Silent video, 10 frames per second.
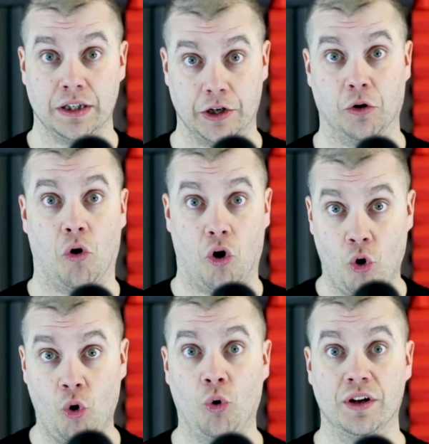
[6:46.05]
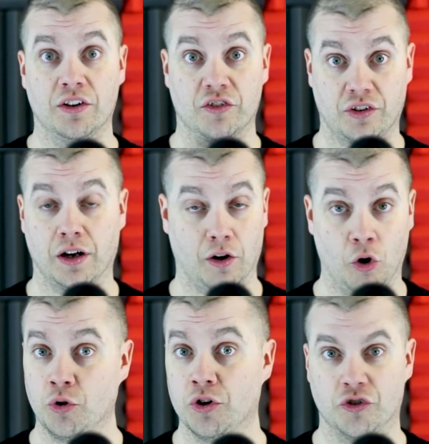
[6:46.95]
you know, old stuff,
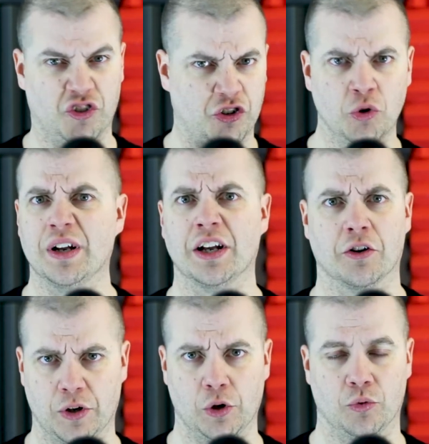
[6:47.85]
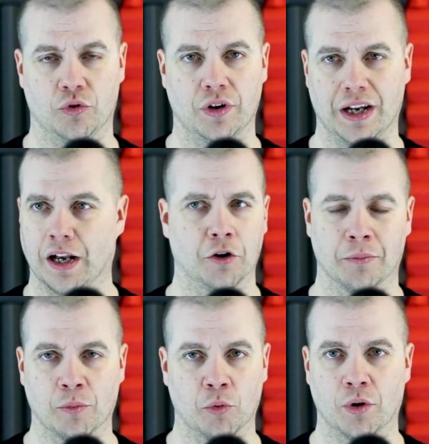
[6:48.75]
old shoot interviews. And I don't
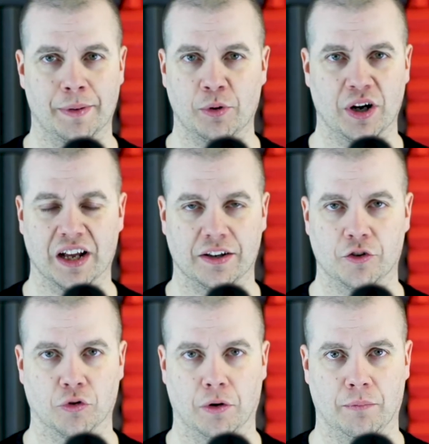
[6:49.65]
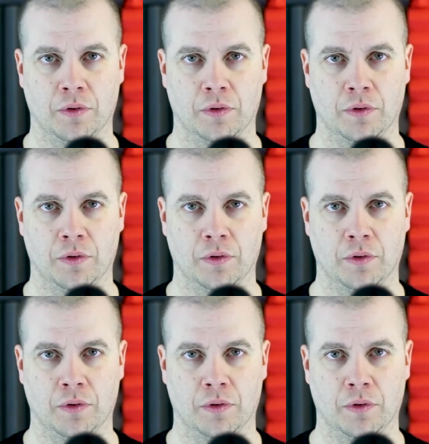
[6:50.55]
remember where people got these from